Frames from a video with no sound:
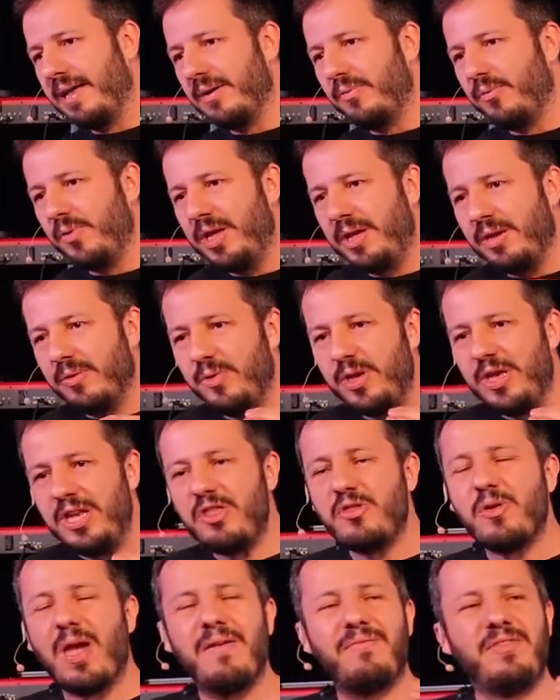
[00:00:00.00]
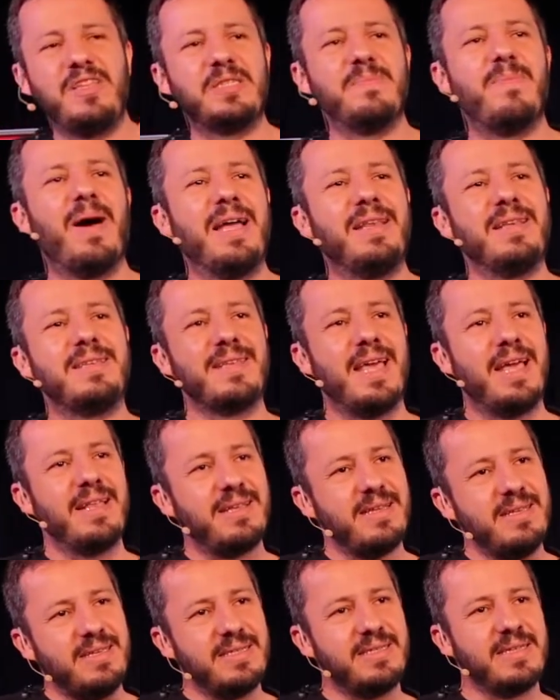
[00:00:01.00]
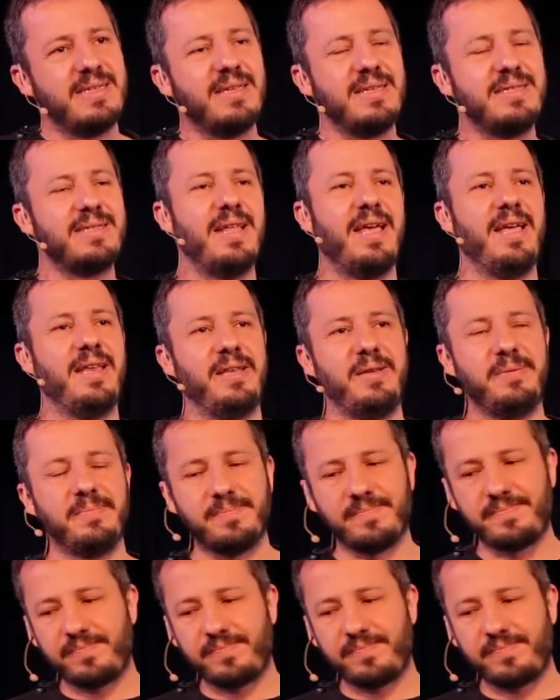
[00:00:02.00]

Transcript: we need to have this mindset and this understanding.